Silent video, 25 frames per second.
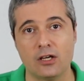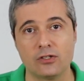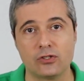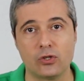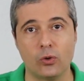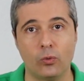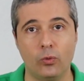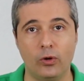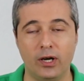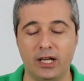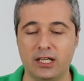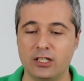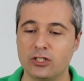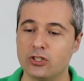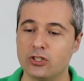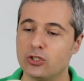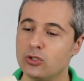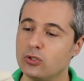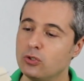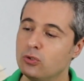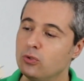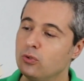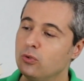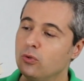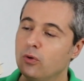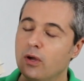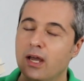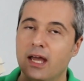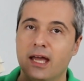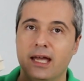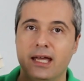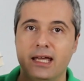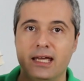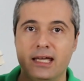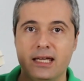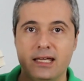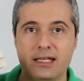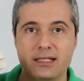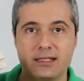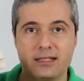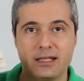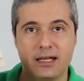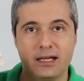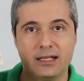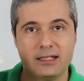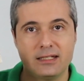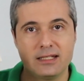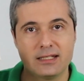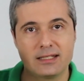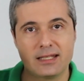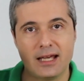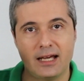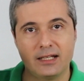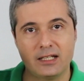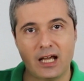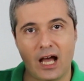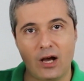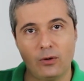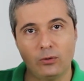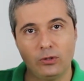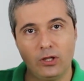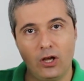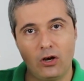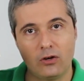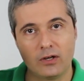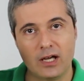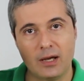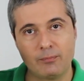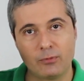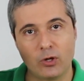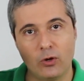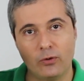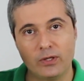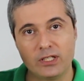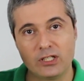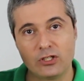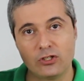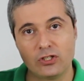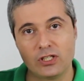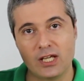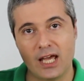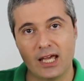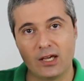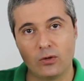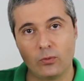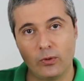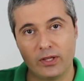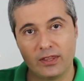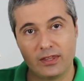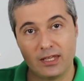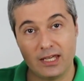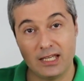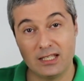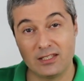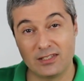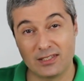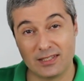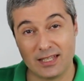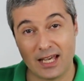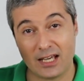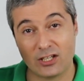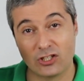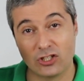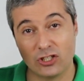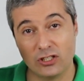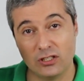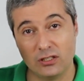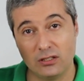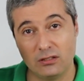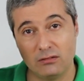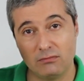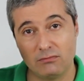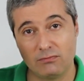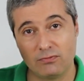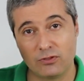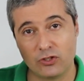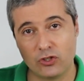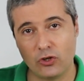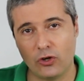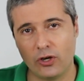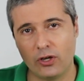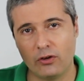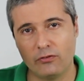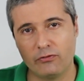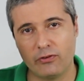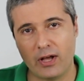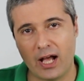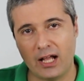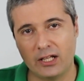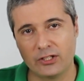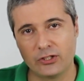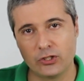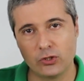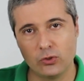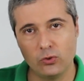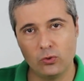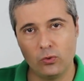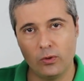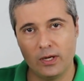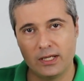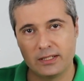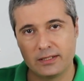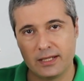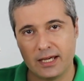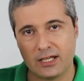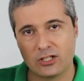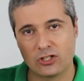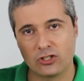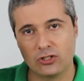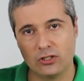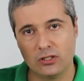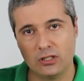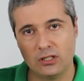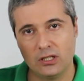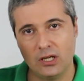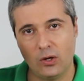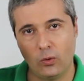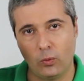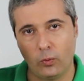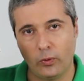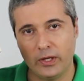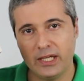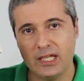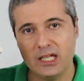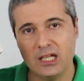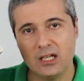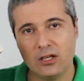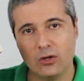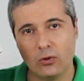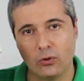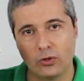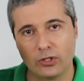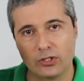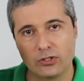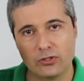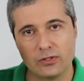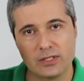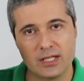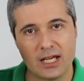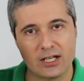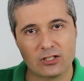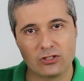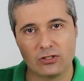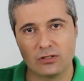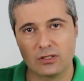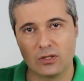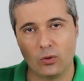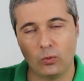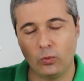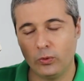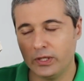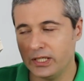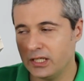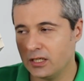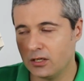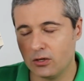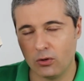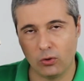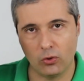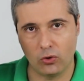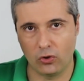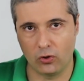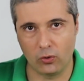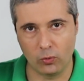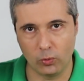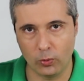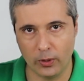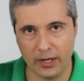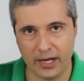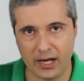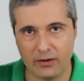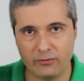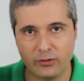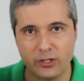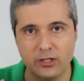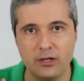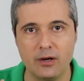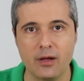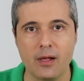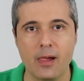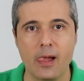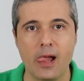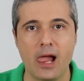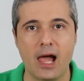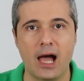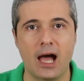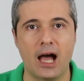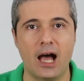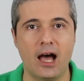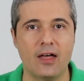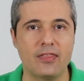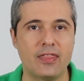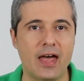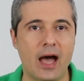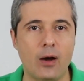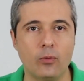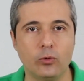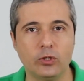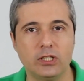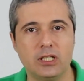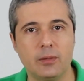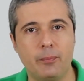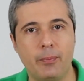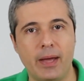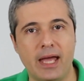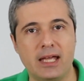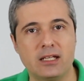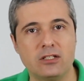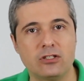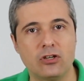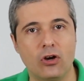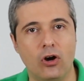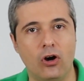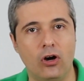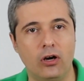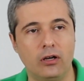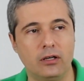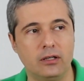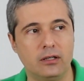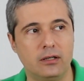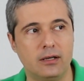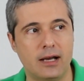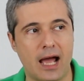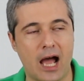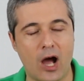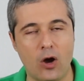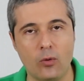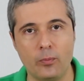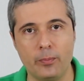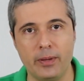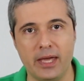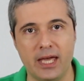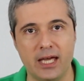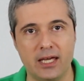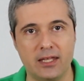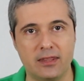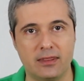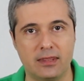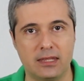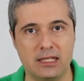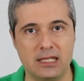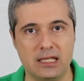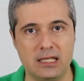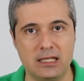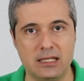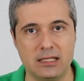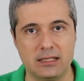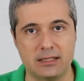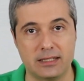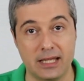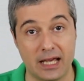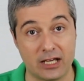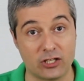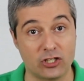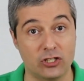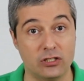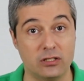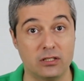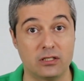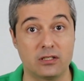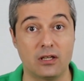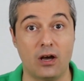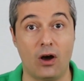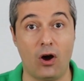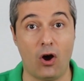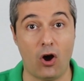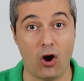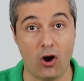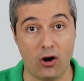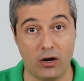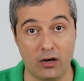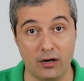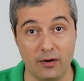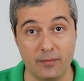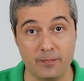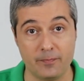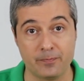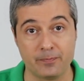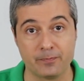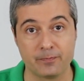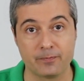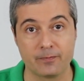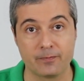So what I do is decide how long I'm going to take with each section. Sort of, I'll do a section a week or 2 sections a week or whatever. That would depend on how big the sections are.